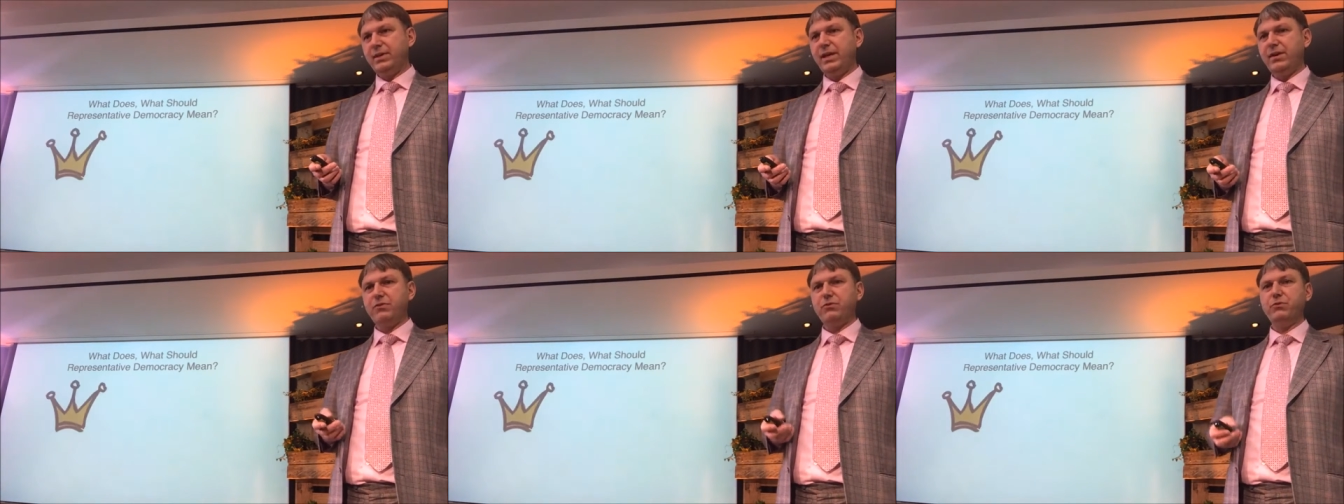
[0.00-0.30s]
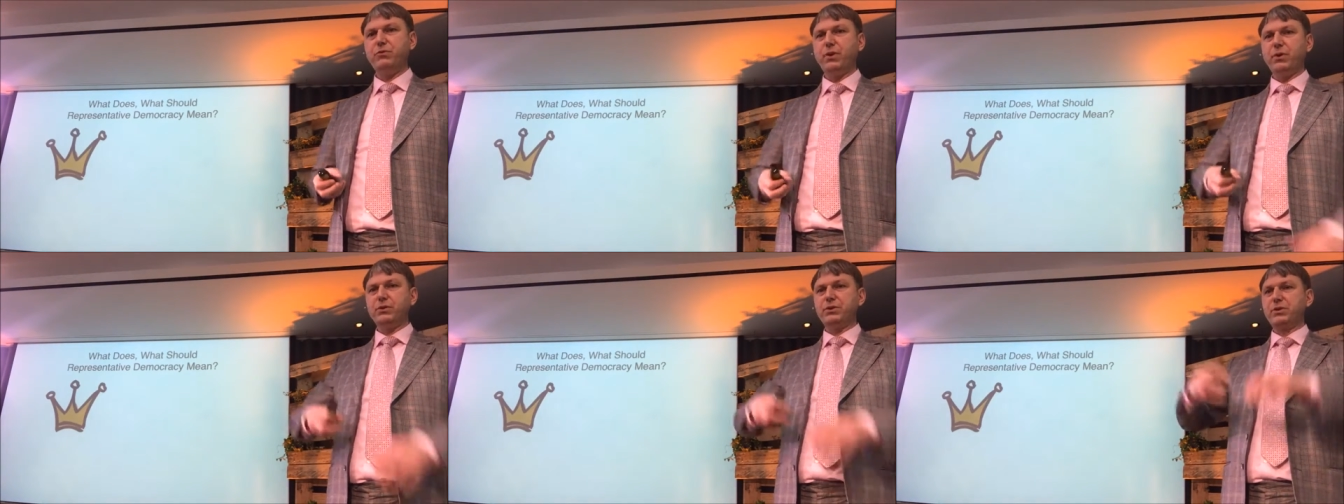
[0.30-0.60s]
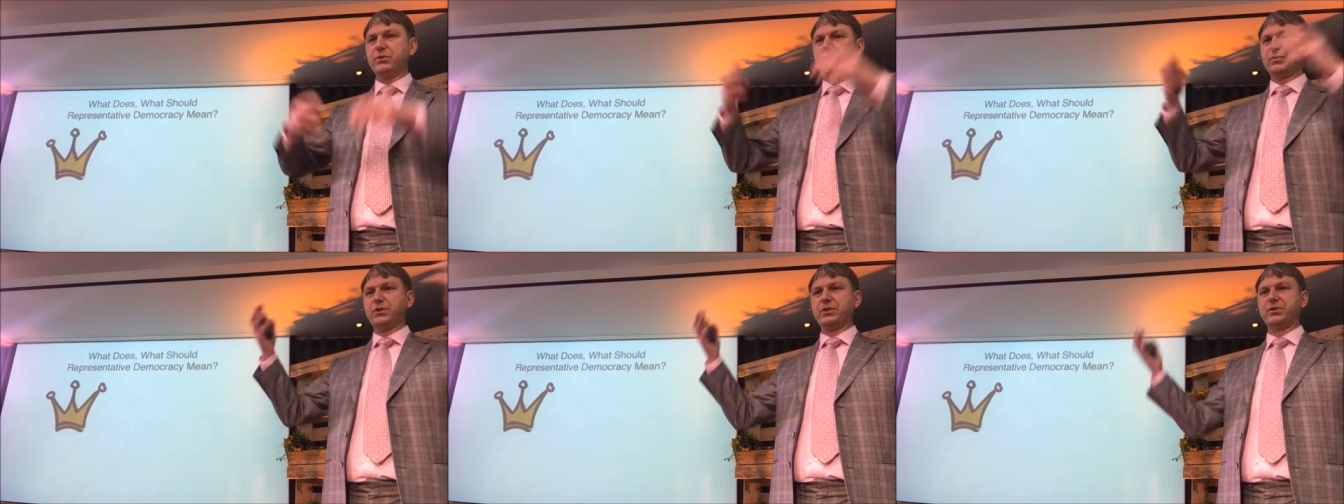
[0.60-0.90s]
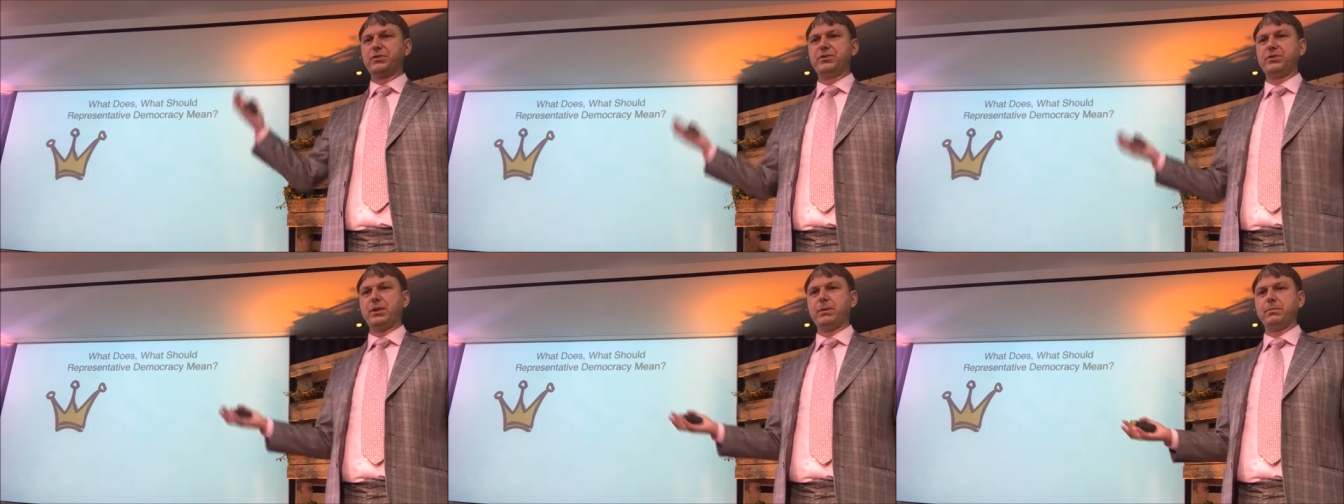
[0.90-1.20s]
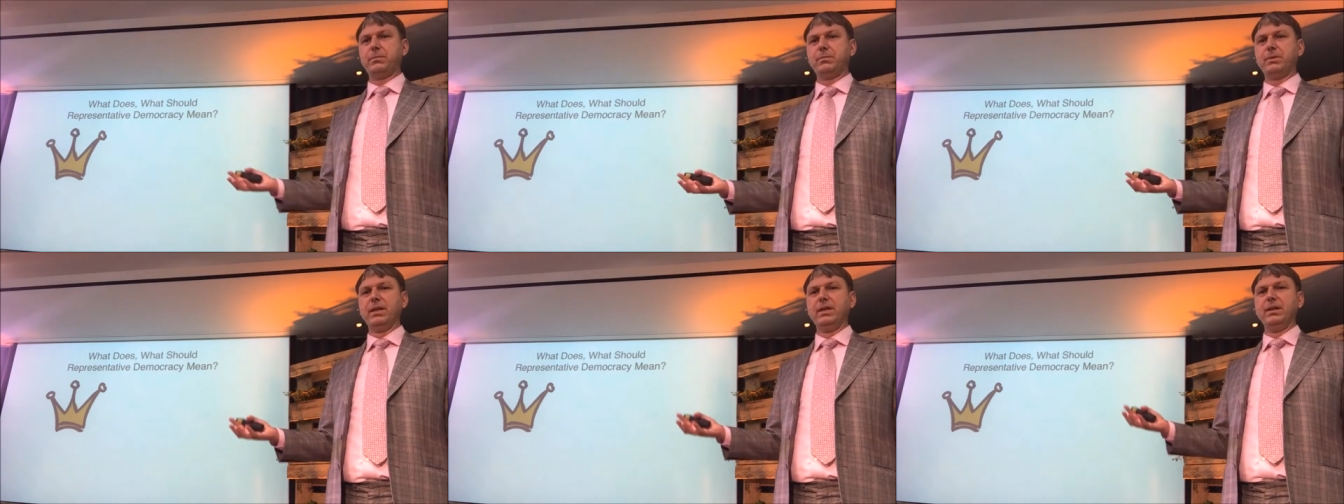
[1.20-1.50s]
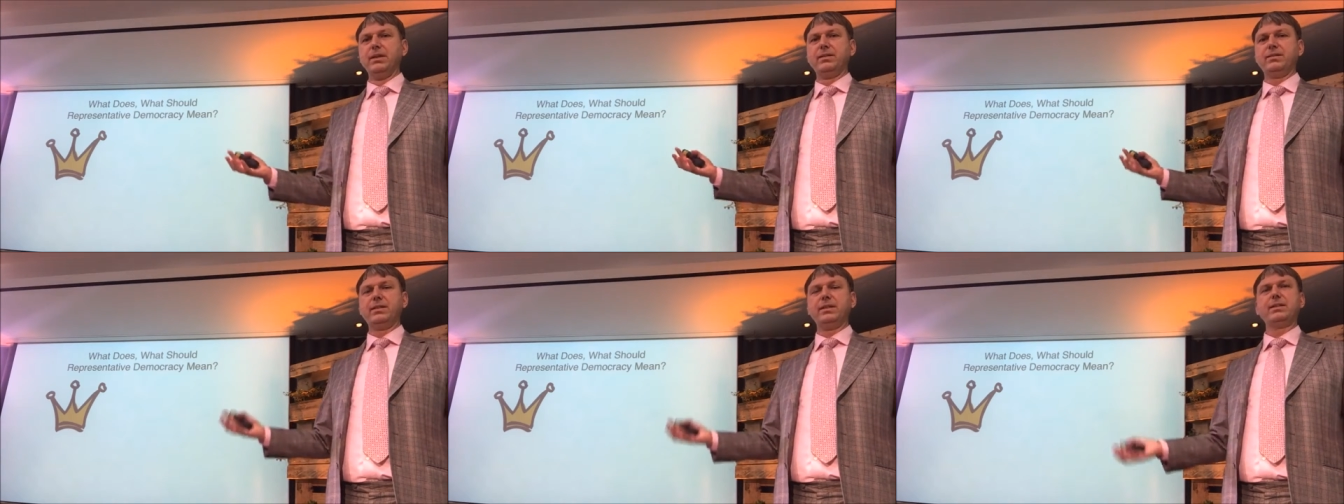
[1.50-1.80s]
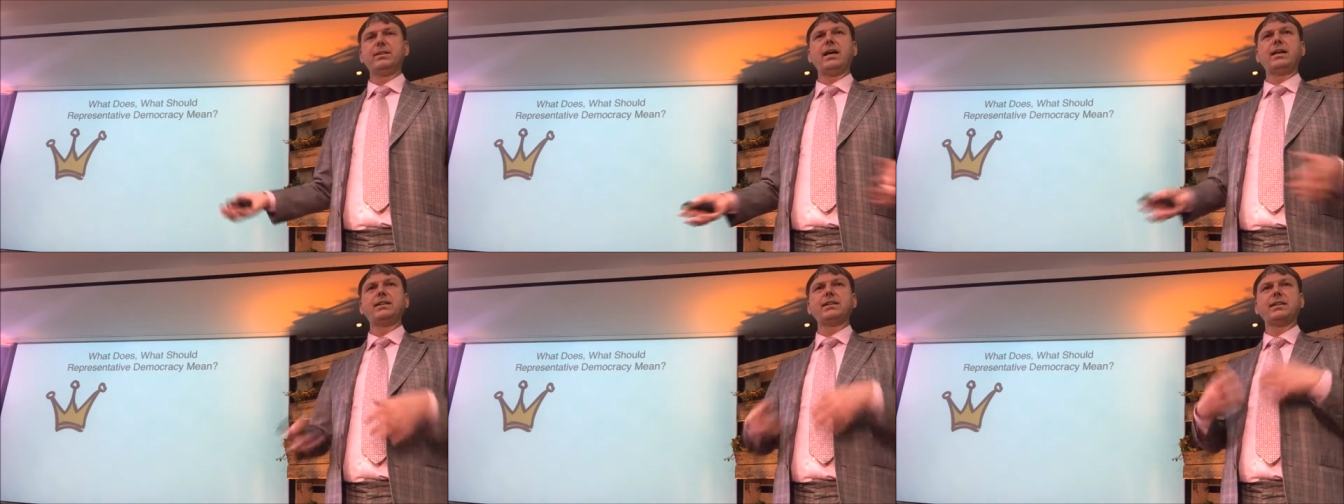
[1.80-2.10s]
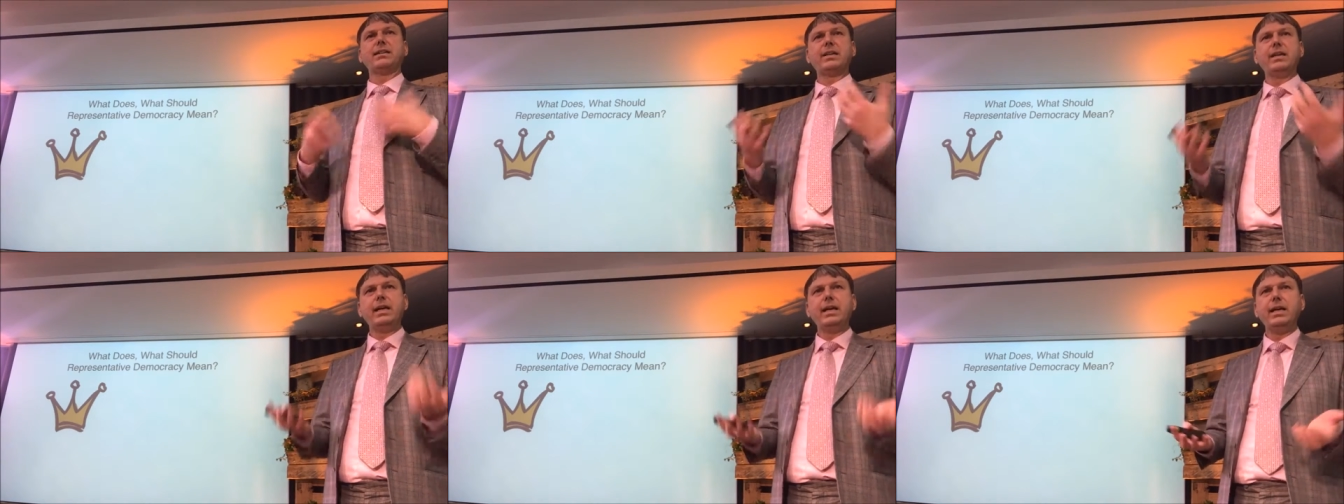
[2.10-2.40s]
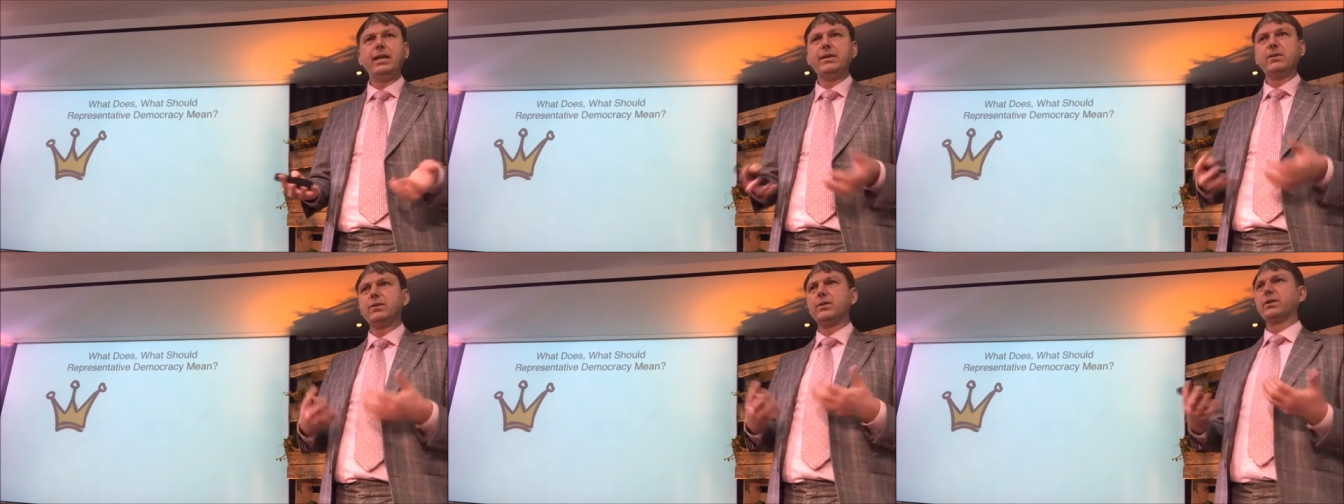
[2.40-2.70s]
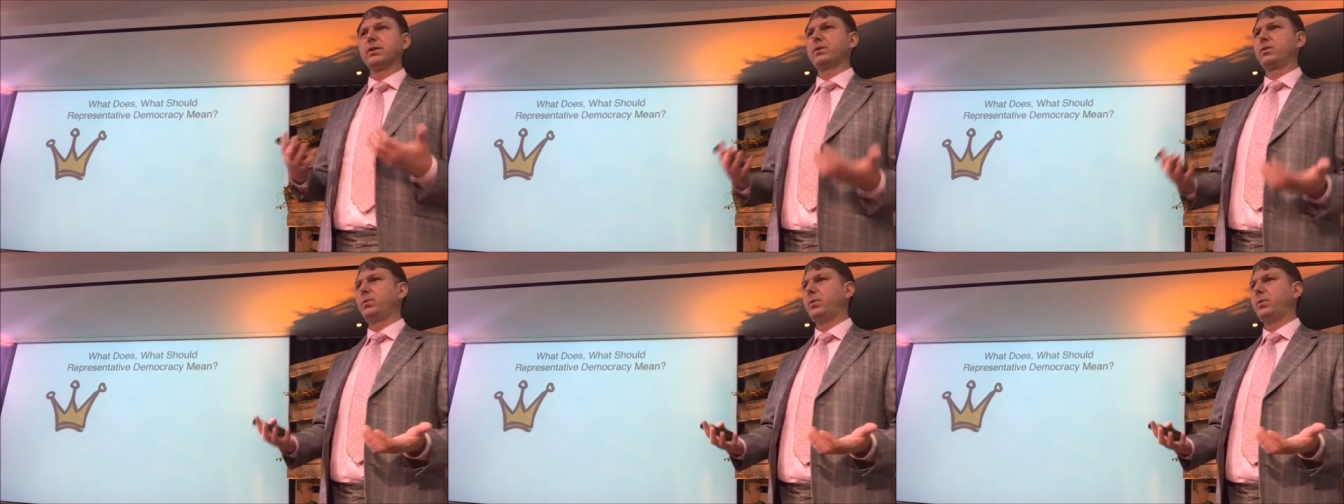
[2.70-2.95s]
we have voted for something like a king or a